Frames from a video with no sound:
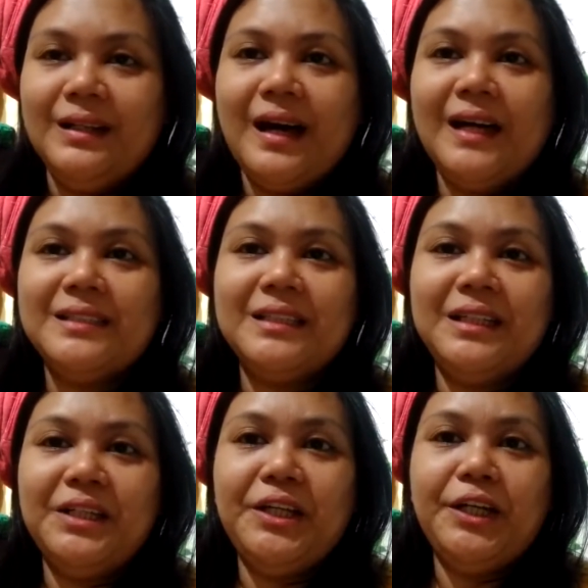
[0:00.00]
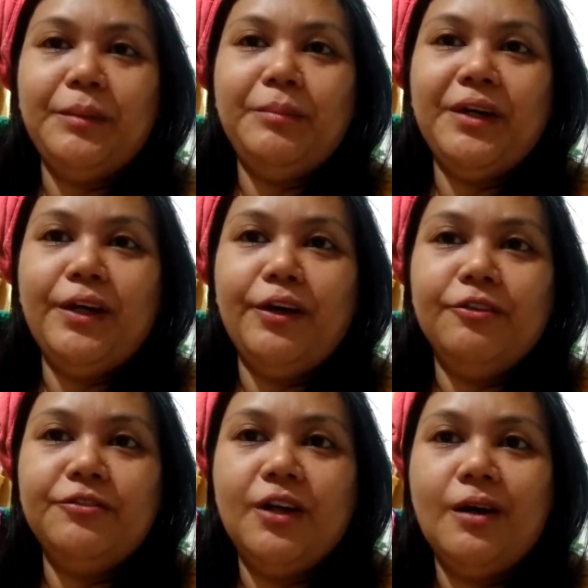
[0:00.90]
asking him
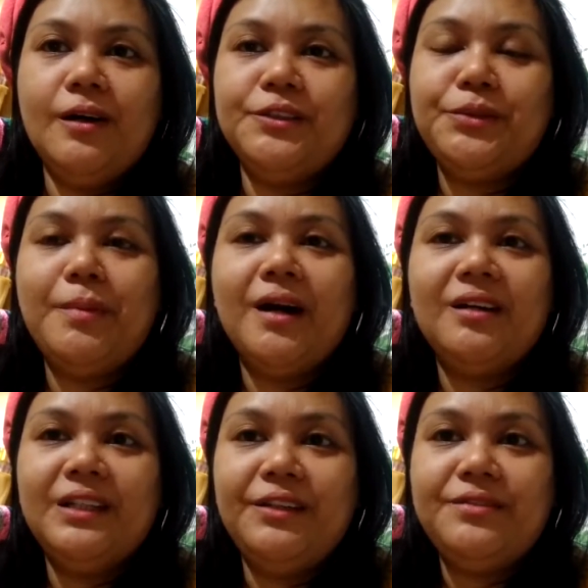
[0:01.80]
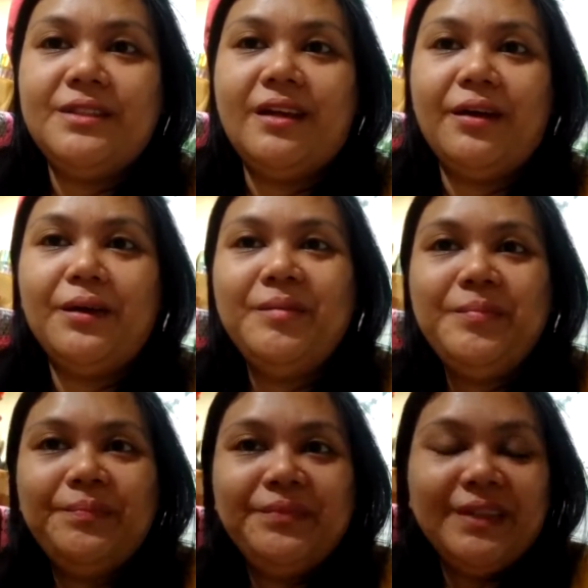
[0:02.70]
if the hunchback lives there.
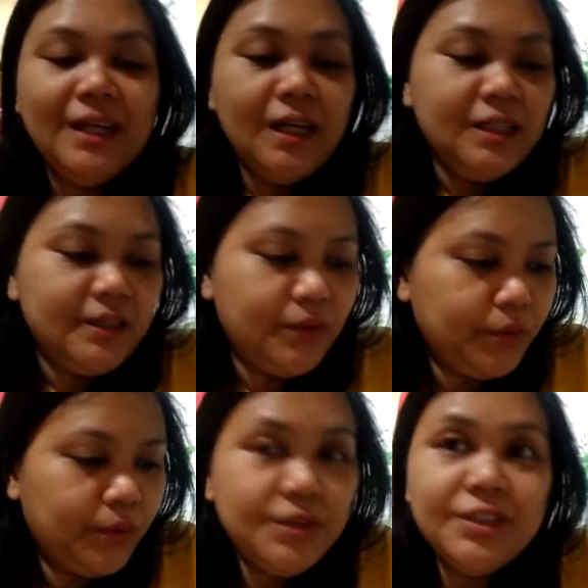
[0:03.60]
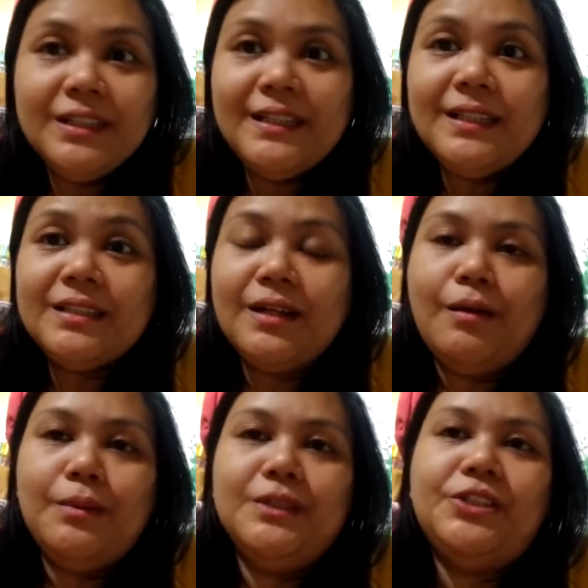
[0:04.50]
So those are the things that
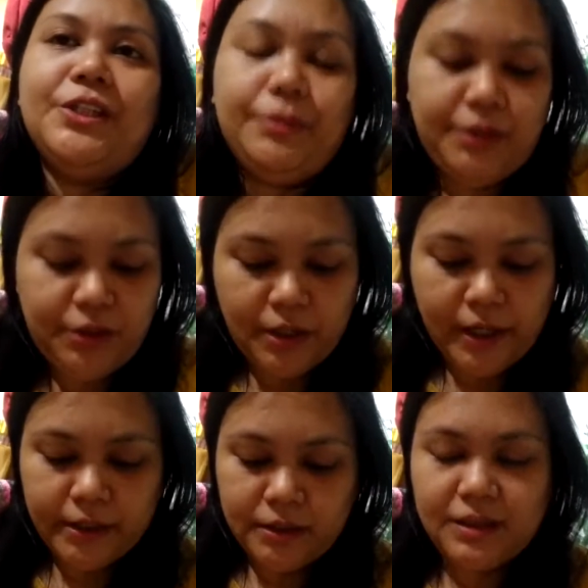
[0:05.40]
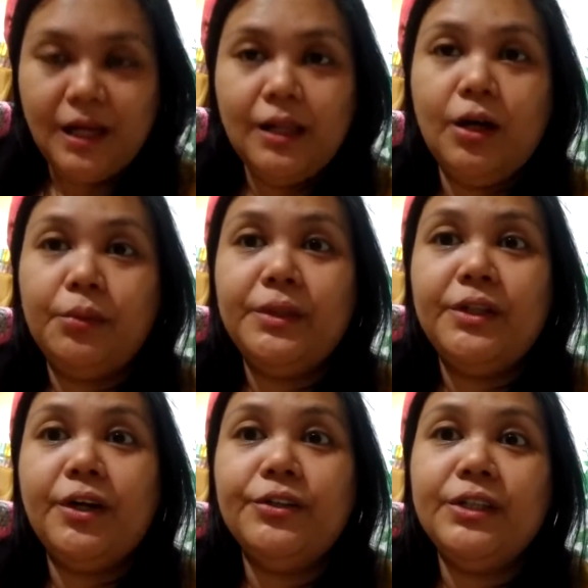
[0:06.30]
I want to share with you guys, along with
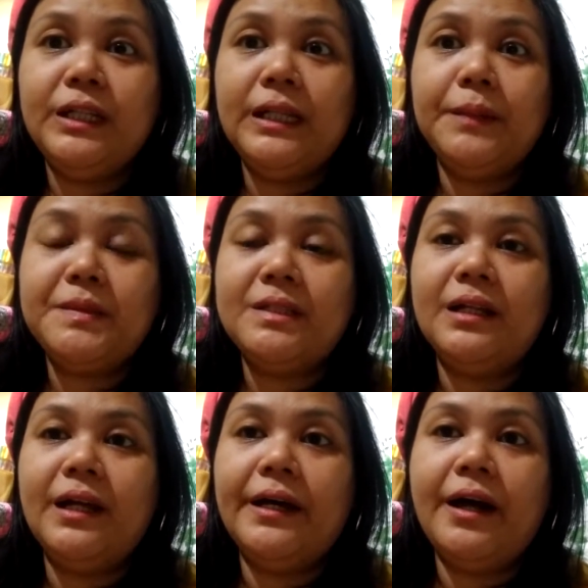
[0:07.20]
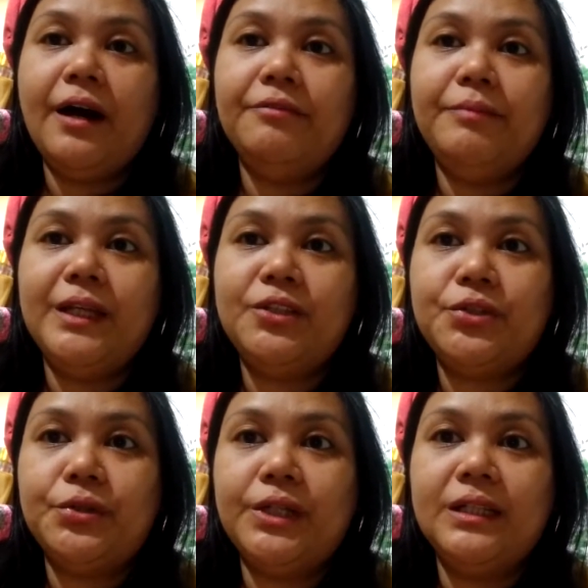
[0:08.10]
the other clips that I have made
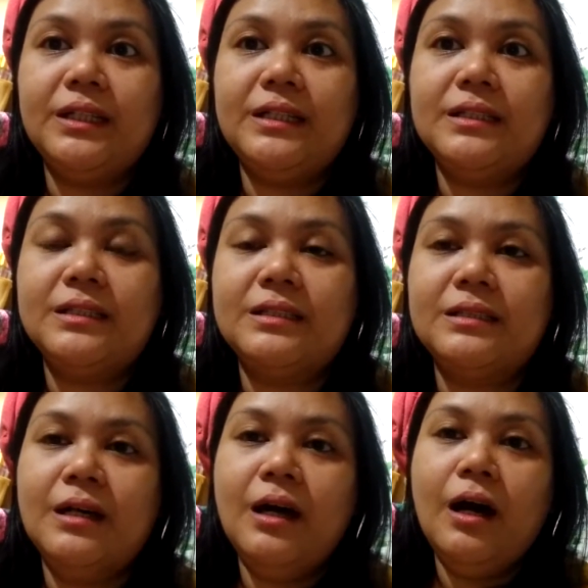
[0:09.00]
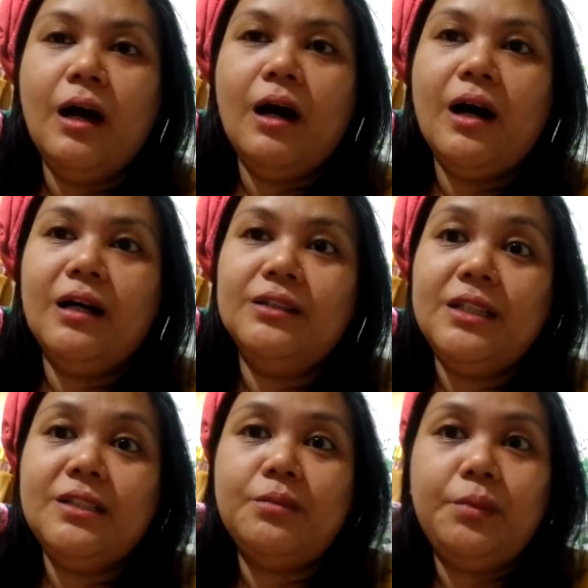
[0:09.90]
during this
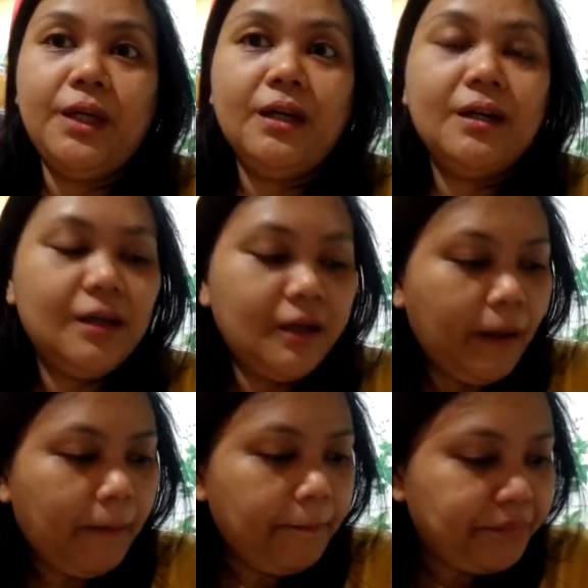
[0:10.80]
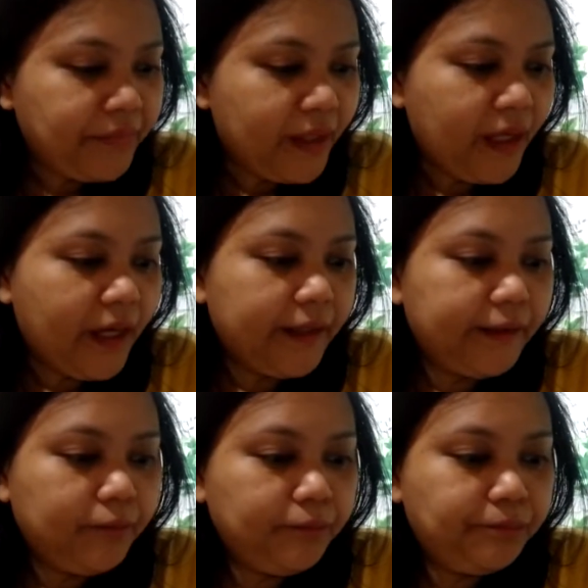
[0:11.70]
week.
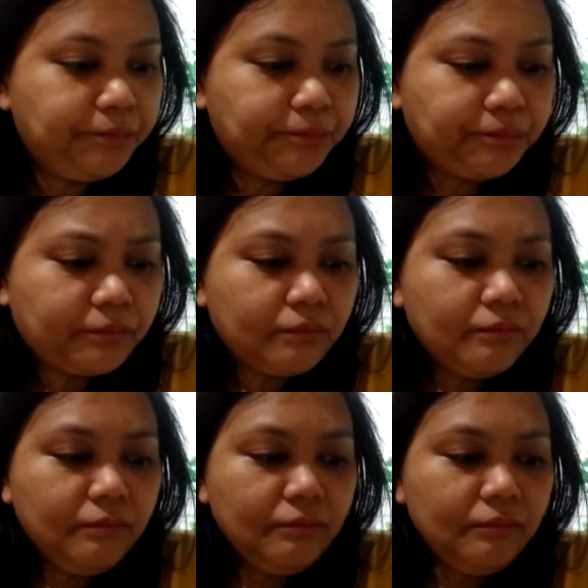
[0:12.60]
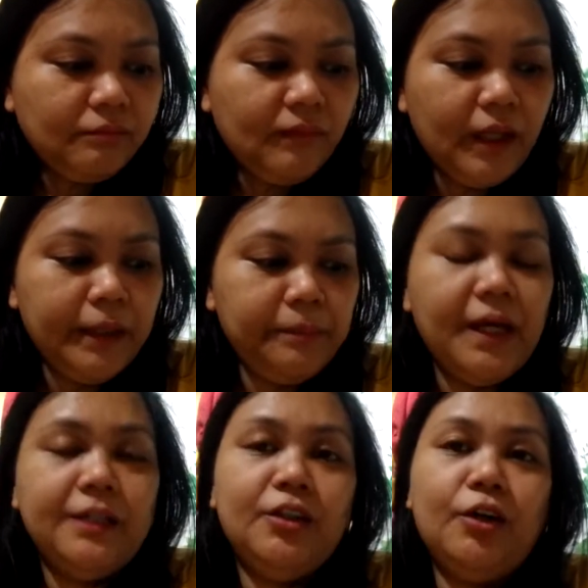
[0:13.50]
And I am
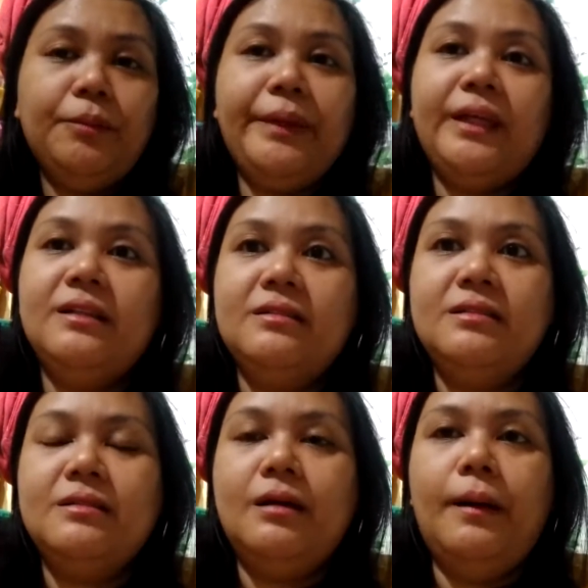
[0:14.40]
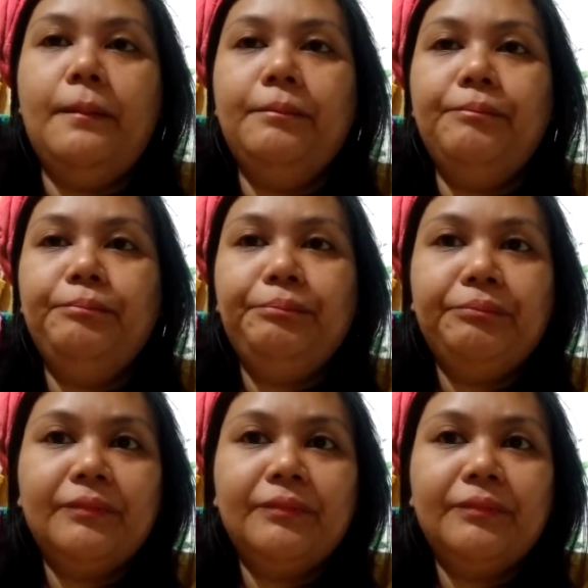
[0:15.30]
planning on making some